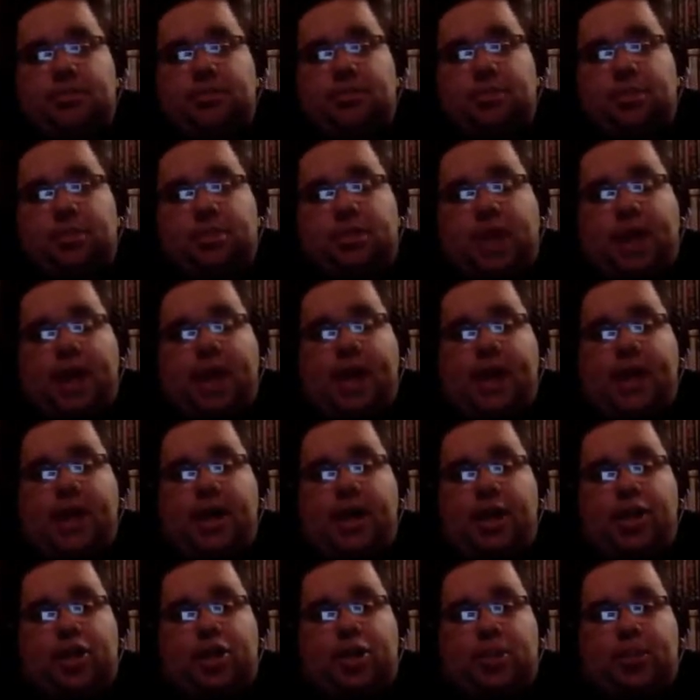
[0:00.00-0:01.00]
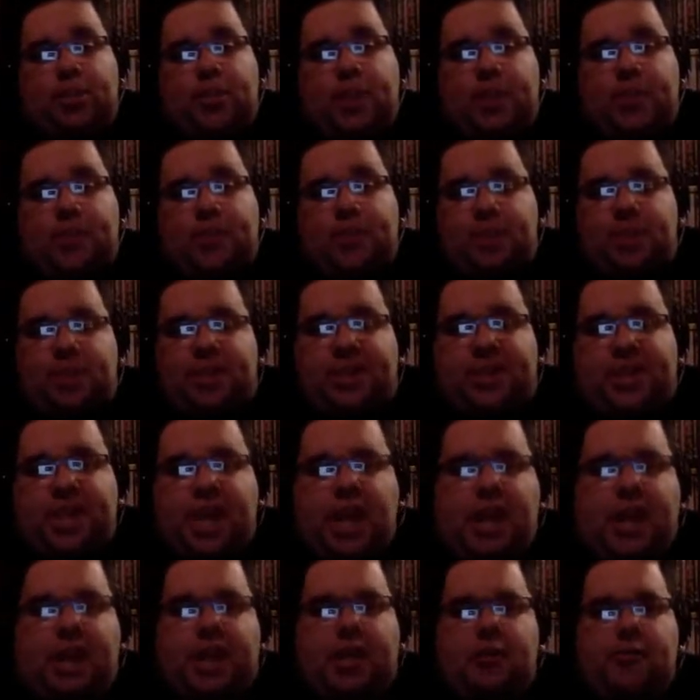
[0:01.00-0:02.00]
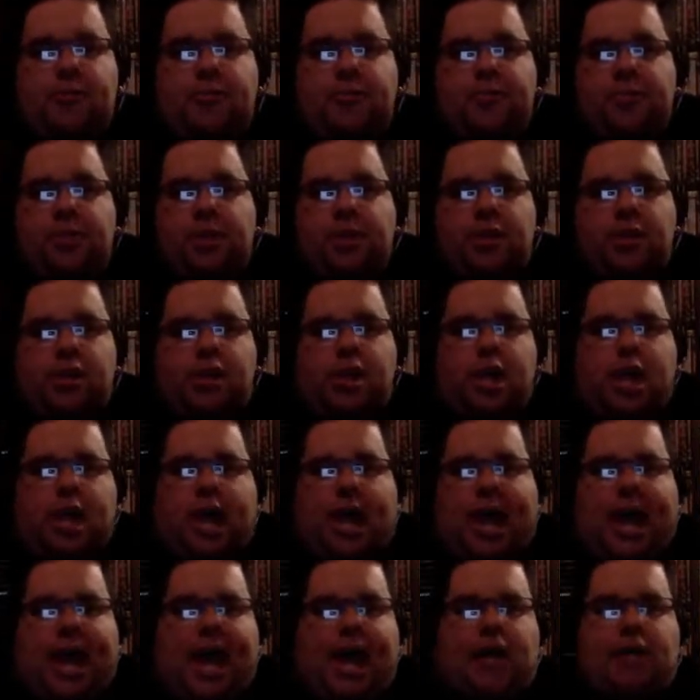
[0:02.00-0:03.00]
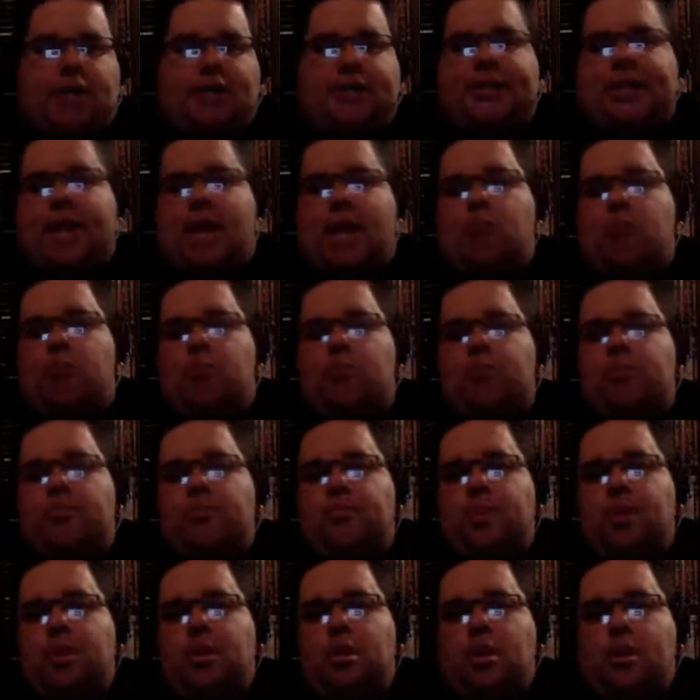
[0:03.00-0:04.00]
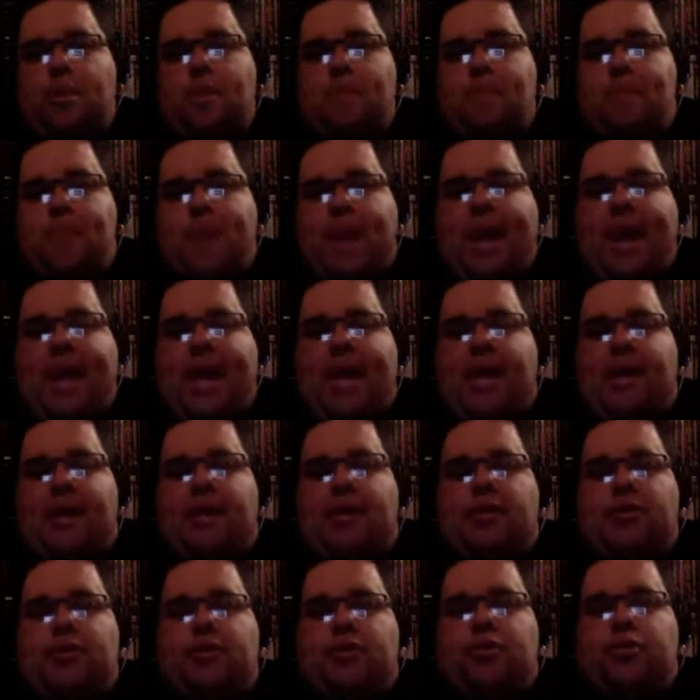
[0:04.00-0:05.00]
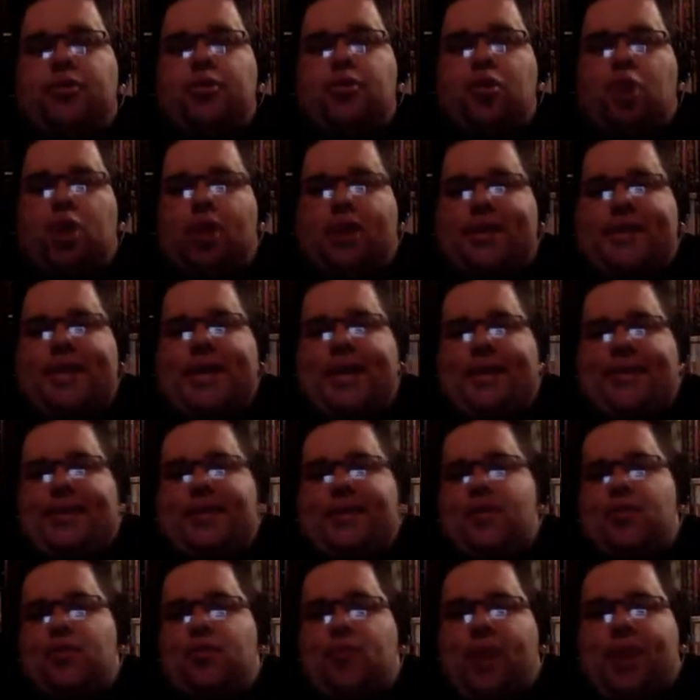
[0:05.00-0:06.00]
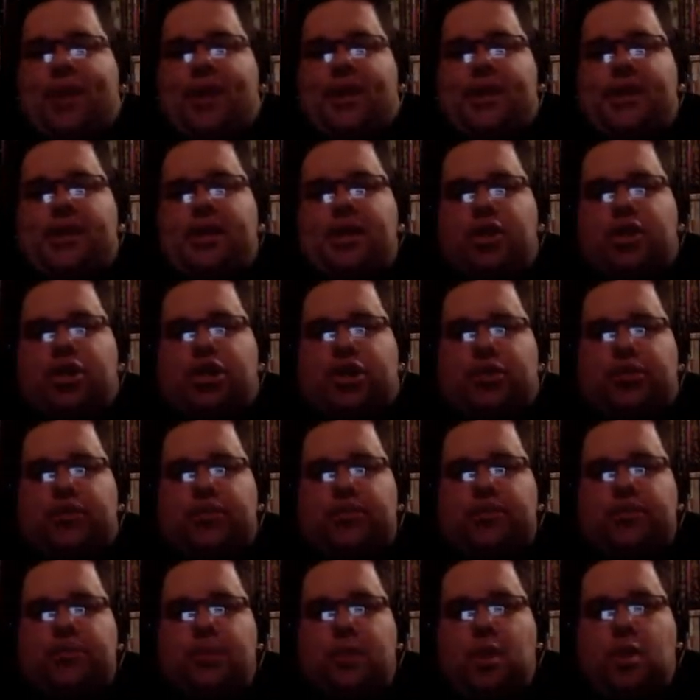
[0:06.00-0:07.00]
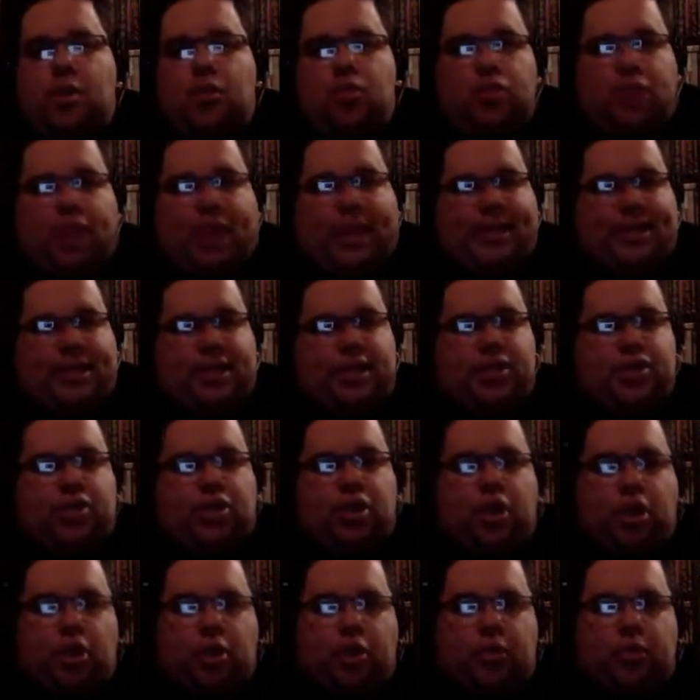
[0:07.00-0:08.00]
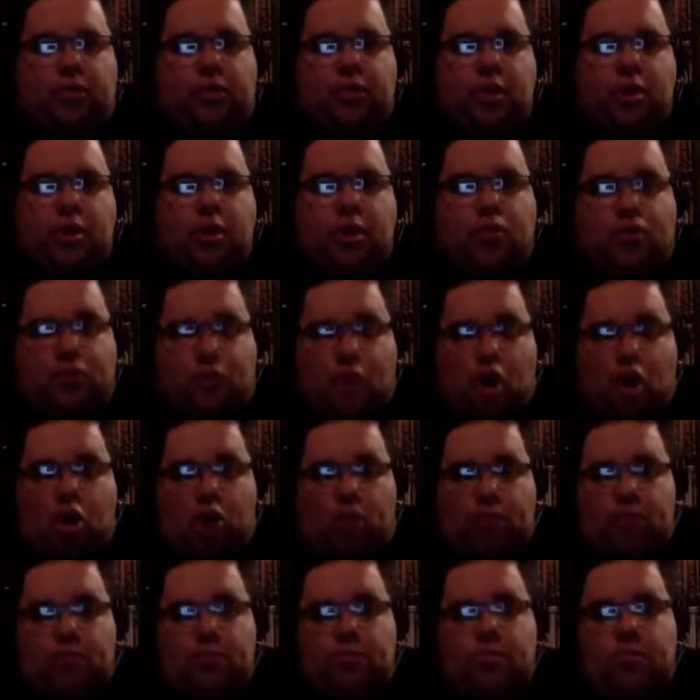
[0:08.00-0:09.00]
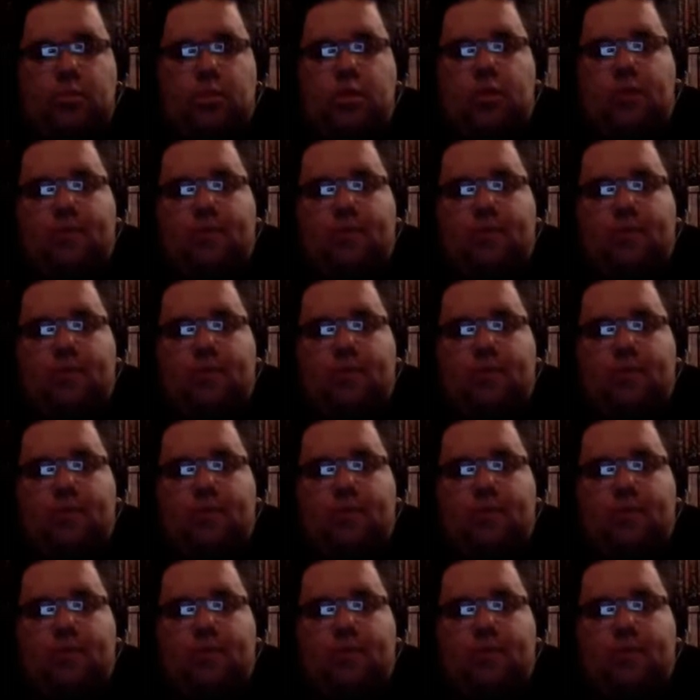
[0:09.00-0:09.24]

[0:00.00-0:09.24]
say it's a bit pathetic how some bands do not get the recognition they deserve from